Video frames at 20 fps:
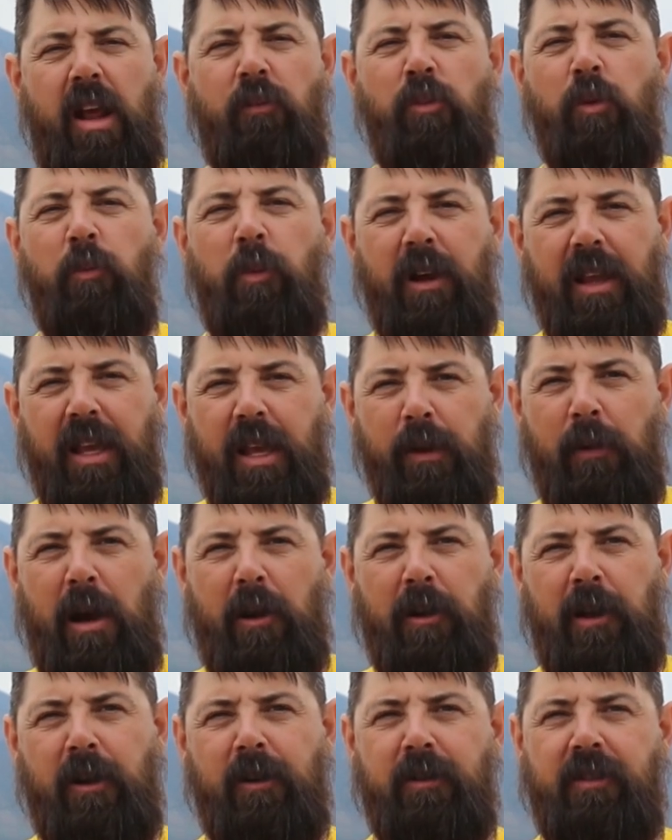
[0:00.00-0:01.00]
everybody come out
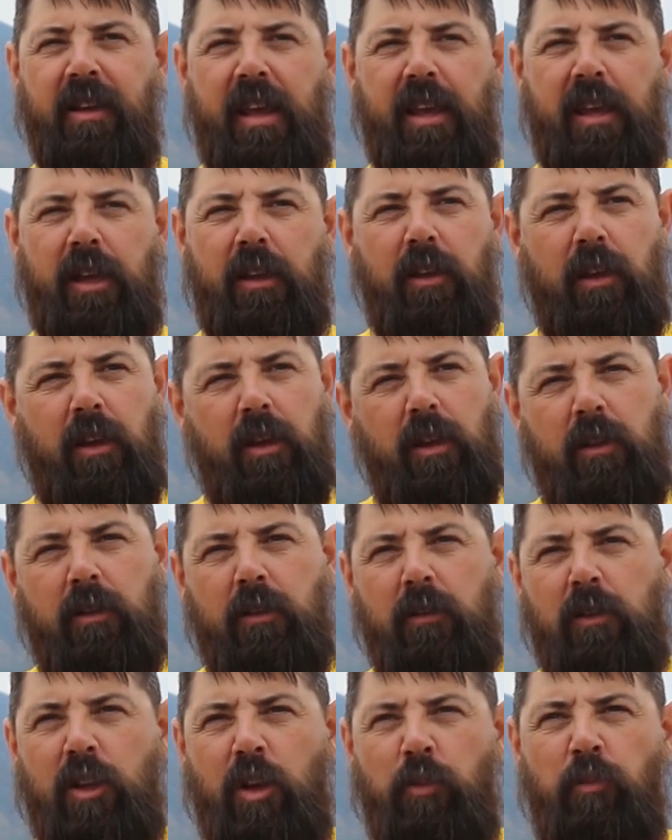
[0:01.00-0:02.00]
here and take it,
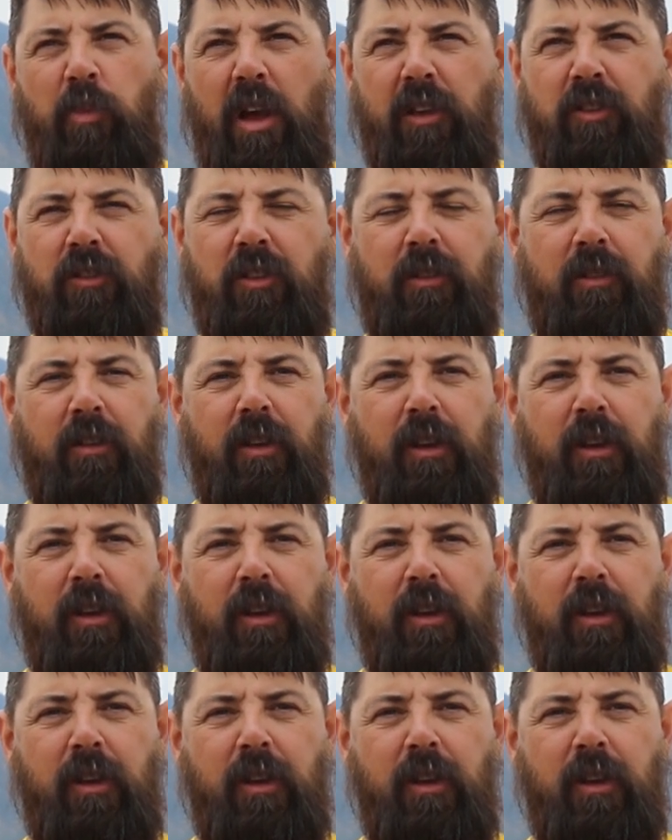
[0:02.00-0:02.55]
and the best